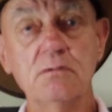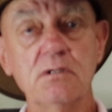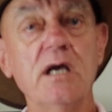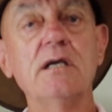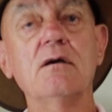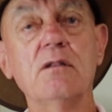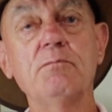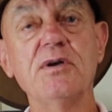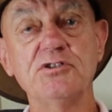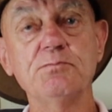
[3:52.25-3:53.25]
They are the
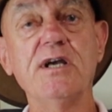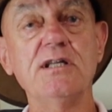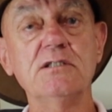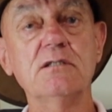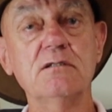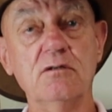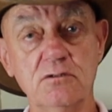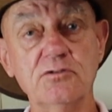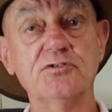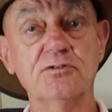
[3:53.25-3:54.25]
best pet
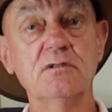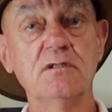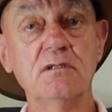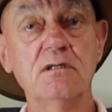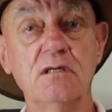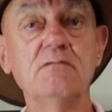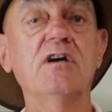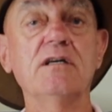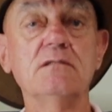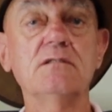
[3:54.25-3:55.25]
dogs
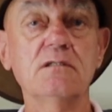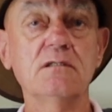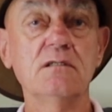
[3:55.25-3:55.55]
around.